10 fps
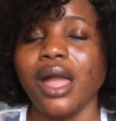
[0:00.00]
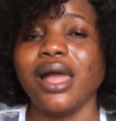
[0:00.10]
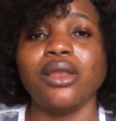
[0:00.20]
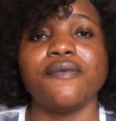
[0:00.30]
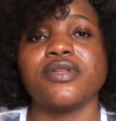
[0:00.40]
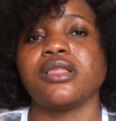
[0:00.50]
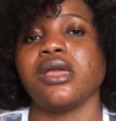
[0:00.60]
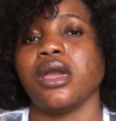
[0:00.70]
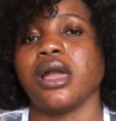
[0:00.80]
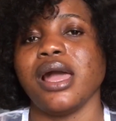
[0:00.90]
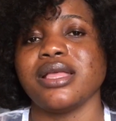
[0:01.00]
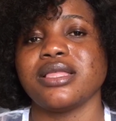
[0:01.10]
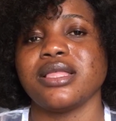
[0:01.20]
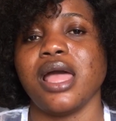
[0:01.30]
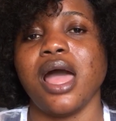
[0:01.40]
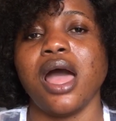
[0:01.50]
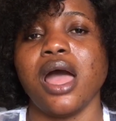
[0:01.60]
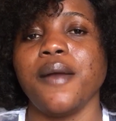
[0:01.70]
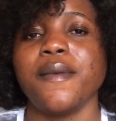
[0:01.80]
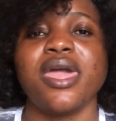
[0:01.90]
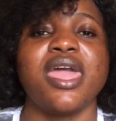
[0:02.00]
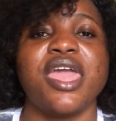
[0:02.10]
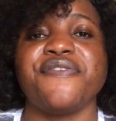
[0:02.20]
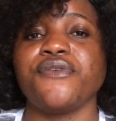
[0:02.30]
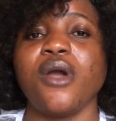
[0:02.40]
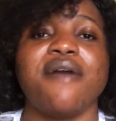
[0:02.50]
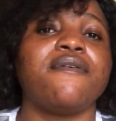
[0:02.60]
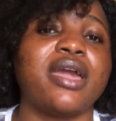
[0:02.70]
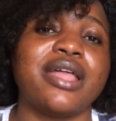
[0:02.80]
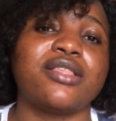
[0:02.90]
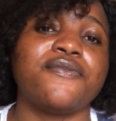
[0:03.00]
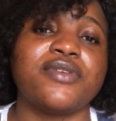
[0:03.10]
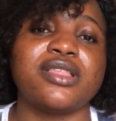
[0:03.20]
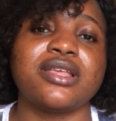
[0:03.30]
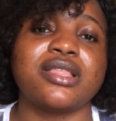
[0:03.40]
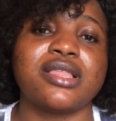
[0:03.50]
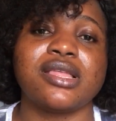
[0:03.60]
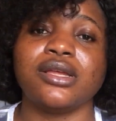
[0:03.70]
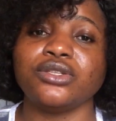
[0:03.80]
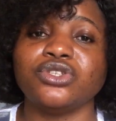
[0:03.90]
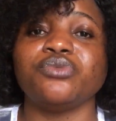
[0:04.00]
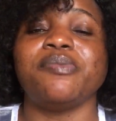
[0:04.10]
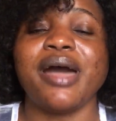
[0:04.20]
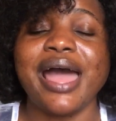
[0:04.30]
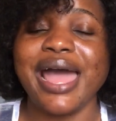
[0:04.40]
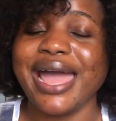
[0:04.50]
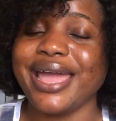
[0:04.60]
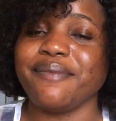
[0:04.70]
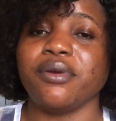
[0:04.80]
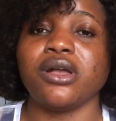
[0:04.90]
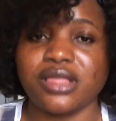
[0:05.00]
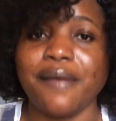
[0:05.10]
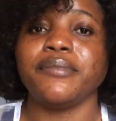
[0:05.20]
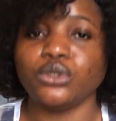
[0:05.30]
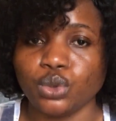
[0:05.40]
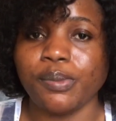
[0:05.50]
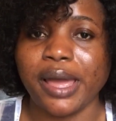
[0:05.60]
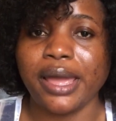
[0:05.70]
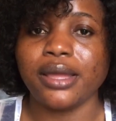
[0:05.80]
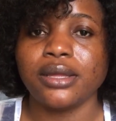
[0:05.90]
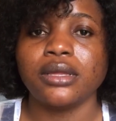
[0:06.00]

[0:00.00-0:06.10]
I love it here, guys. If you ever get to visit Dubai, because I'm in Dubai,